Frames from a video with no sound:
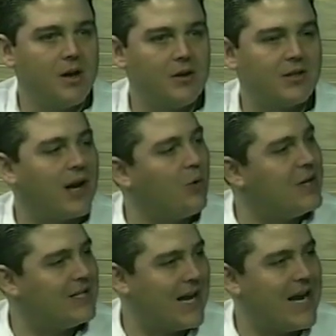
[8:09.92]

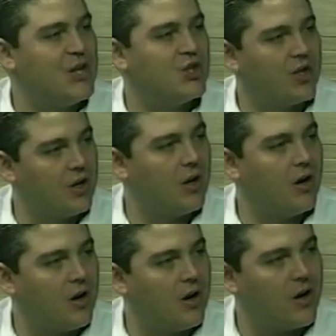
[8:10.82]
Southeast Asian
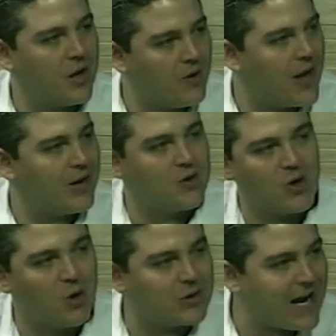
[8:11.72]
in that
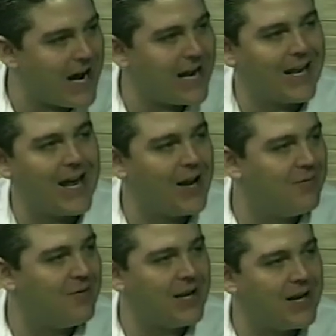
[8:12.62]
Thailand,
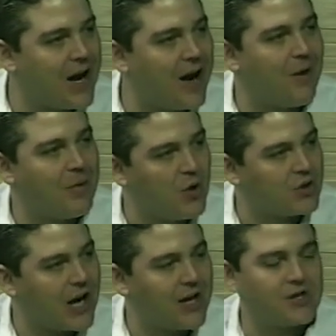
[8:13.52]
Vietnam, and those
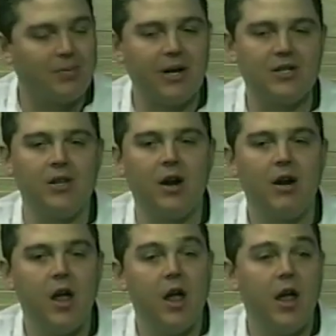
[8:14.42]
hot spots there,
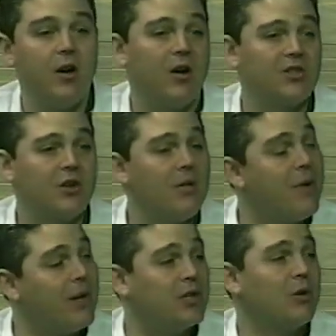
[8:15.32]
and also the
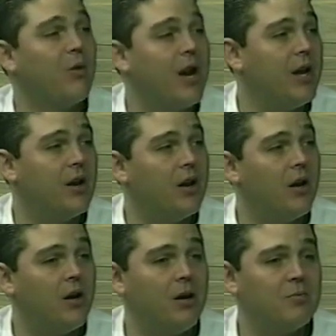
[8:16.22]

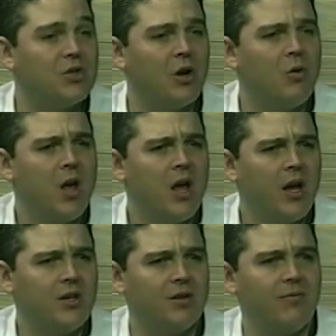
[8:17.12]
Mediterranean. So
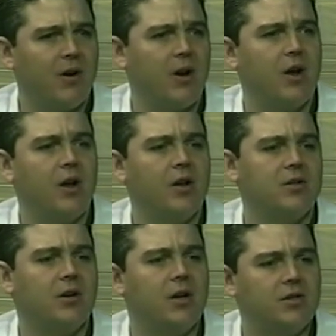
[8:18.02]
it's
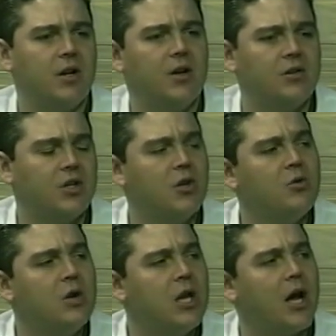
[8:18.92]
a
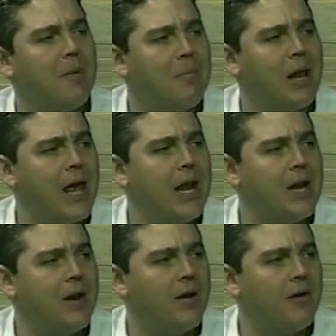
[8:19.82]
unique
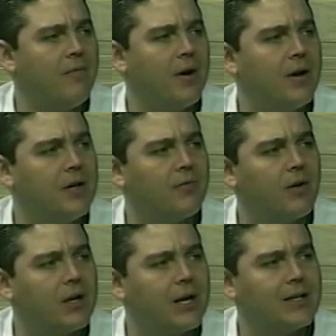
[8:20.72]
blend of
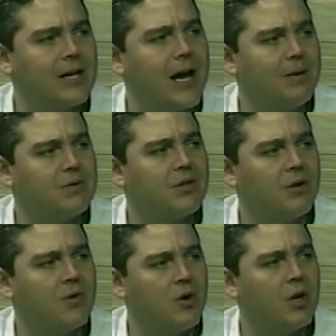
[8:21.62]
different types
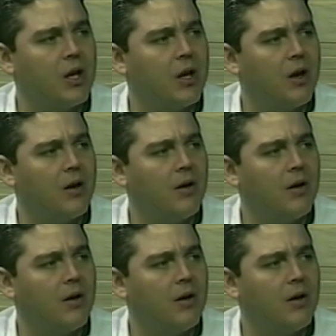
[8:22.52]
of cooking